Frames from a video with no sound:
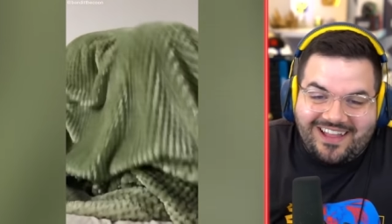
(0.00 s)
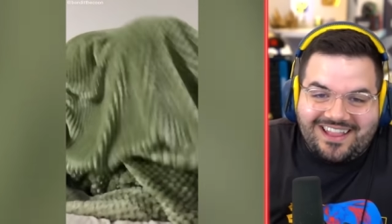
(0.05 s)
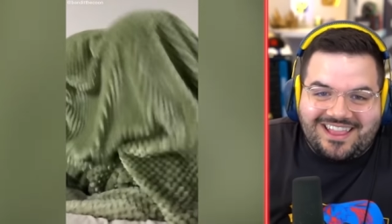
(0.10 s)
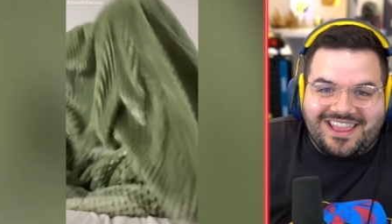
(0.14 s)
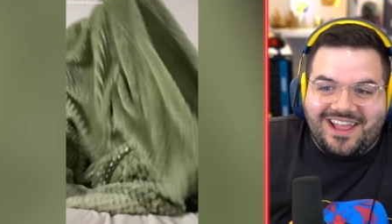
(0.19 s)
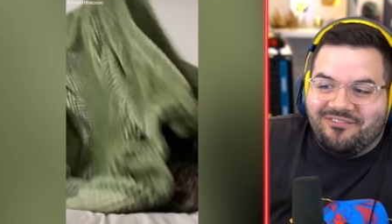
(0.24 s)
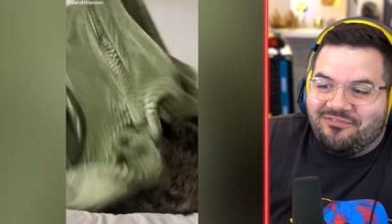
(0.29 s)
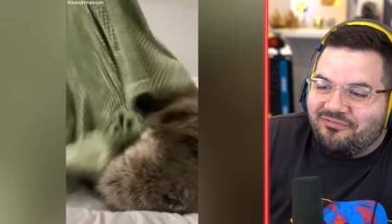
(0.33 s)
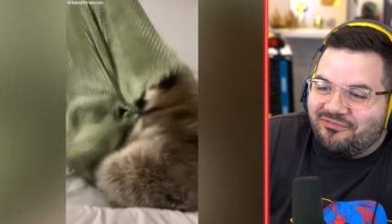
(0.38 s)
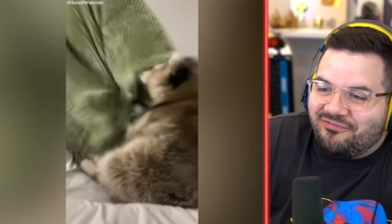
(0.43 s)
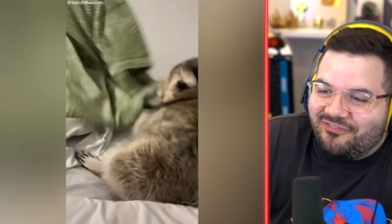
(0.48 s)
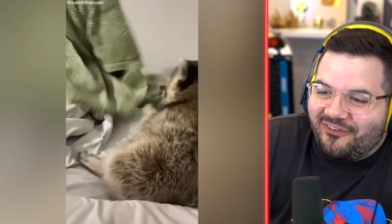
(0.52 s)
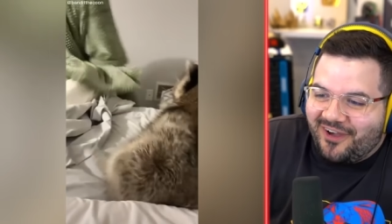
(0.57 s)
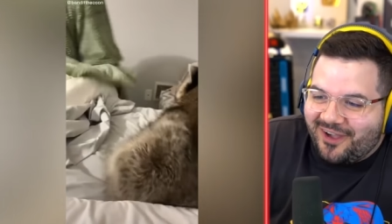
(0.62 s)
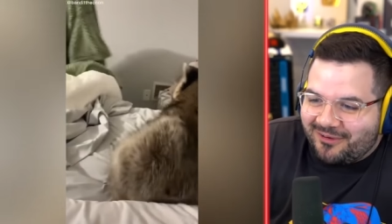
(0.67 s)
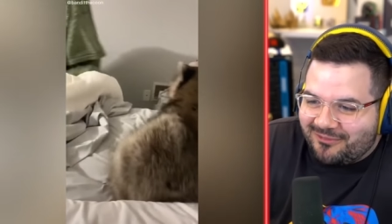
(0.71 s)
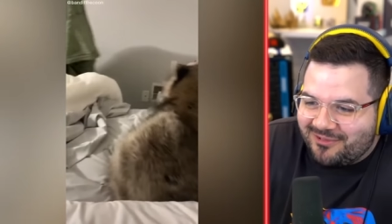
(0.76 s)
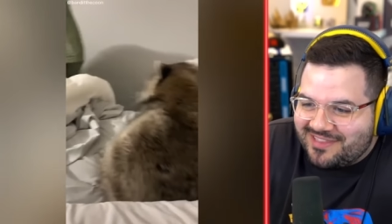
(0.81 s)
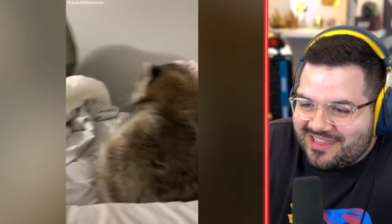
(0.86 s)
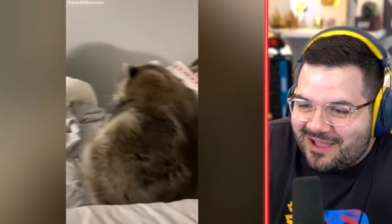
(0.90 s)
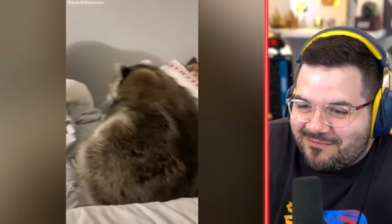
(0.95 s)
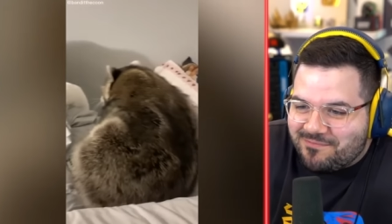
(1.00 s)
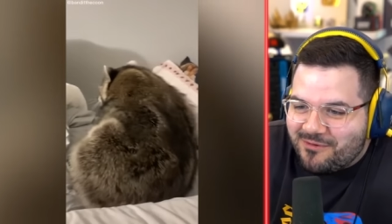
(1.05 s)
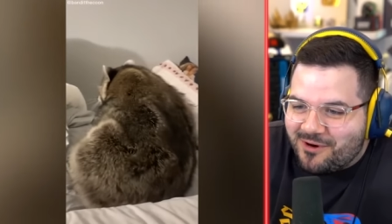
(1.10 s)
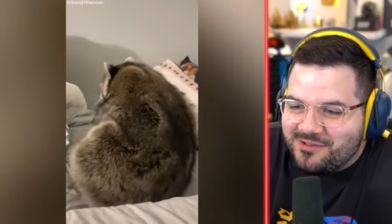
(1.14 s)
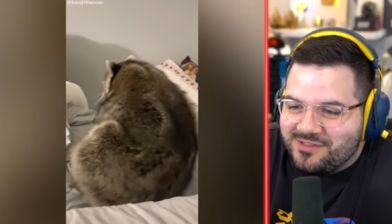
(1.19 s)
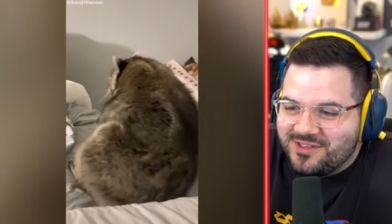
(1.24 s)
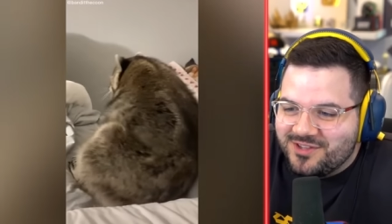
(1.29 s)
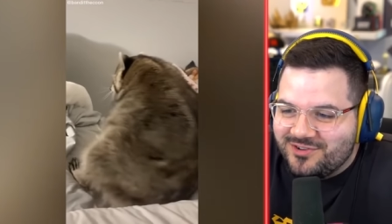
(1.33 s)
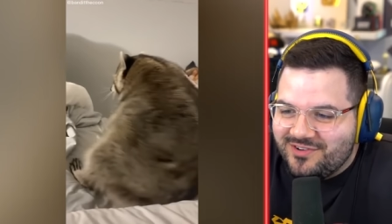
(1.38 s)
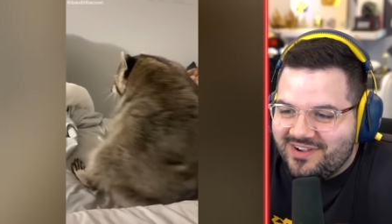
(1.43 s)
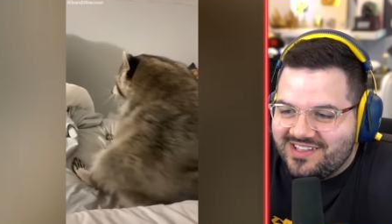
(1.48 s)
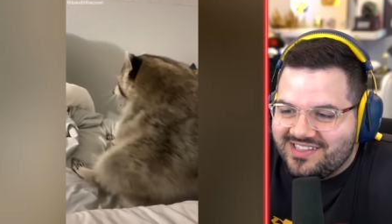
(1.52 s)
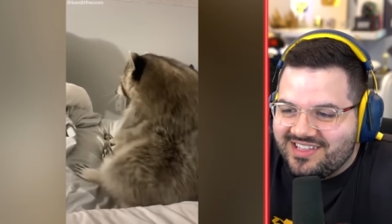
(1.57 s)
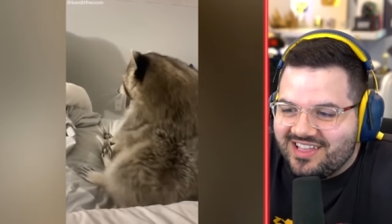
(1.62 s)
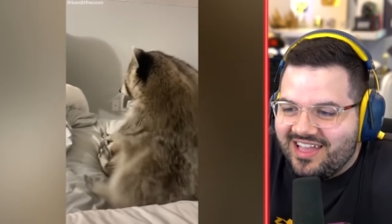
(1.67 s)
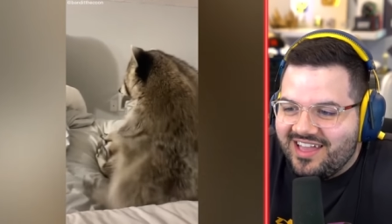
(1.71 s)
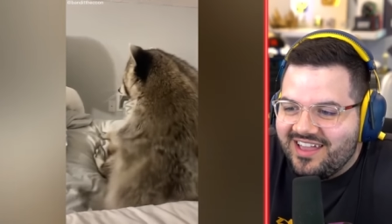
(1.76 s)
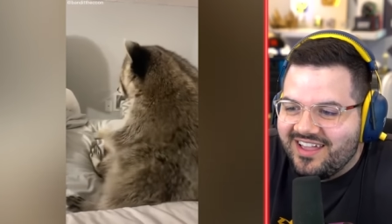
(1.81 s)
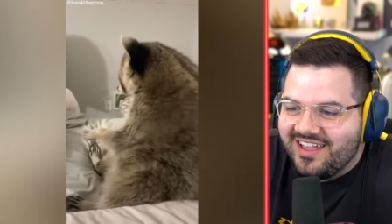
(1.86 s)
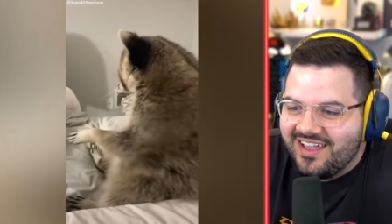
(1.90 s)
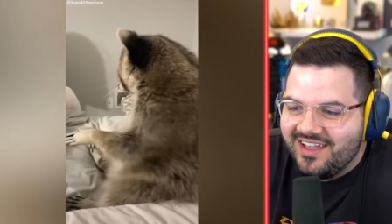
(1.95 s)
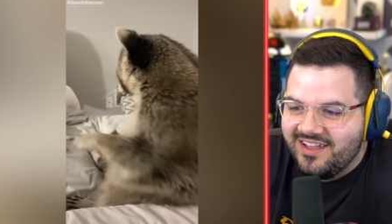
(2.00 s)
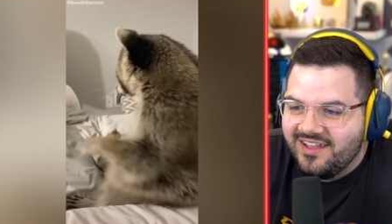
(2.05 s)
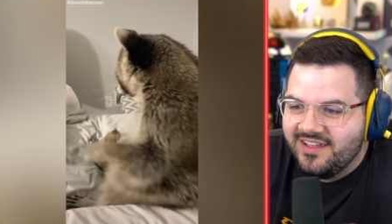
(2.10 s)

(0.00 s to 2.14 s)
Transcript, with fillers: the fuck was that person dressed like?